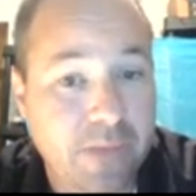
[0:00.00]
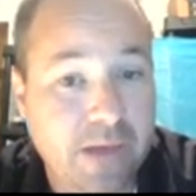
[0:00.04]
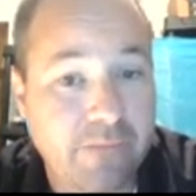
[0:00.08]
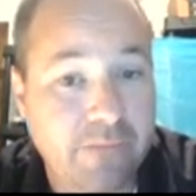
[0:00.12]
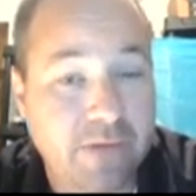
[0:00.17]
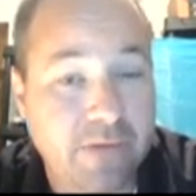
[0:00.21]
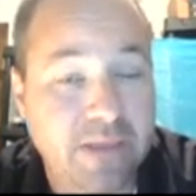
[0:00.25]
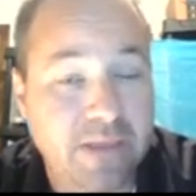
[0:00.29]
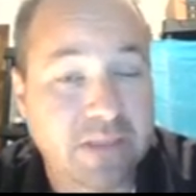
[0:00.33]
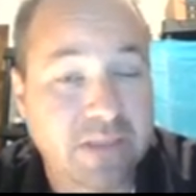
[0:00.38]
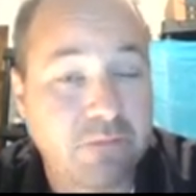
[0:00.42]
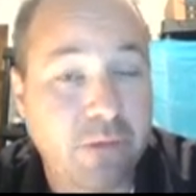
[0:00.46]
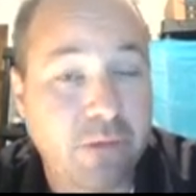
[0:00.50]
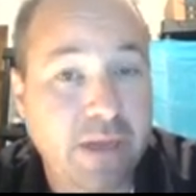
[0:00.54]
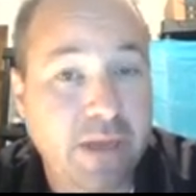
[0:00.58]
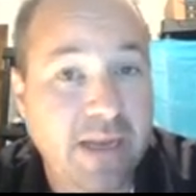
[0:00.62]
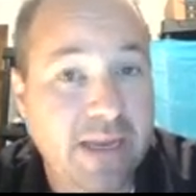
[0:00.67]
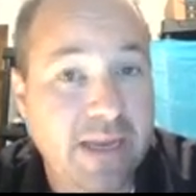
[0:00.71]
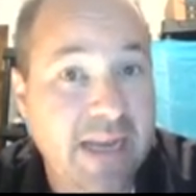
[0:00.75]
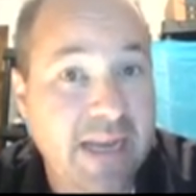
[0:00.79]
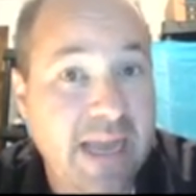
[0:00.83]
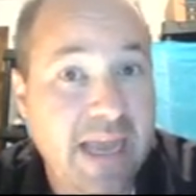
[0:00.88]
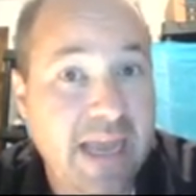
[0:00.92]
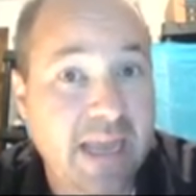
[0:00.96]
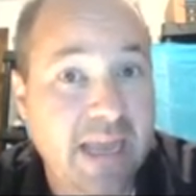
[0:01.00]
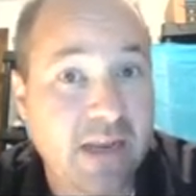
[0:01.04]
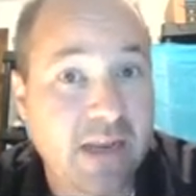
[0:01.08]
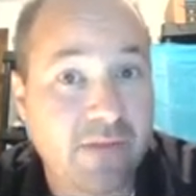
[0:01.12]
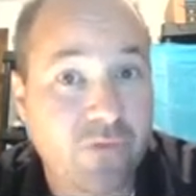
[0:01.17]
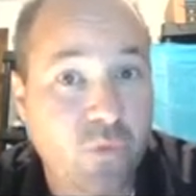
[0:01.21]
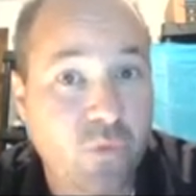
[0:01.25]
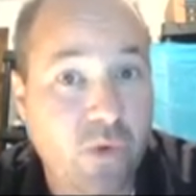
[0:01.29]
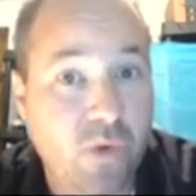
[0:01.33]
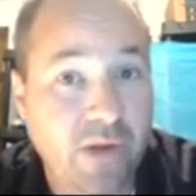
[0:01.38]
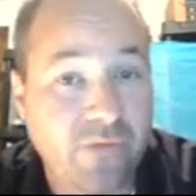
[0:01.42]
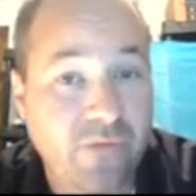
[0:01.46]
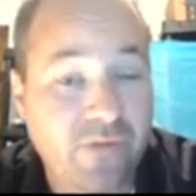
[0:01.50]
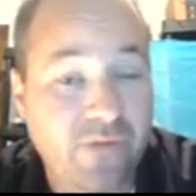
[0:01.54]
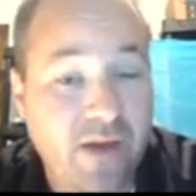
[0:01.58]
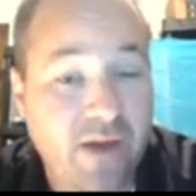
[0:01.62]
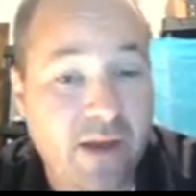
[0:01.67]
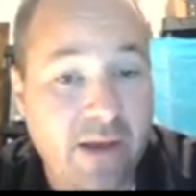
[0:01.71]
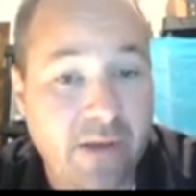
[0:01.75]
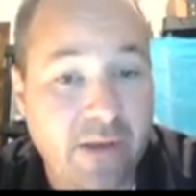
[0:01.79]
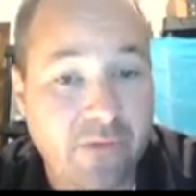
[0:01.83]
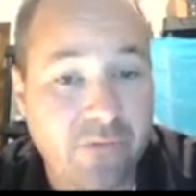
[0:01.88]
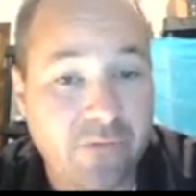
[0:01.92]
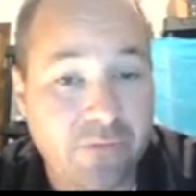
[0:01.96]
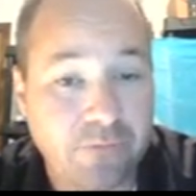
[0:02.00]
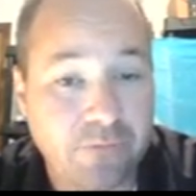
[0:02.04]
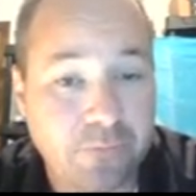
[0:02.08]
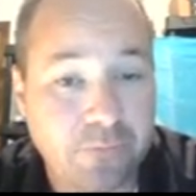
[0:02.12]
I'm explaining negative 25.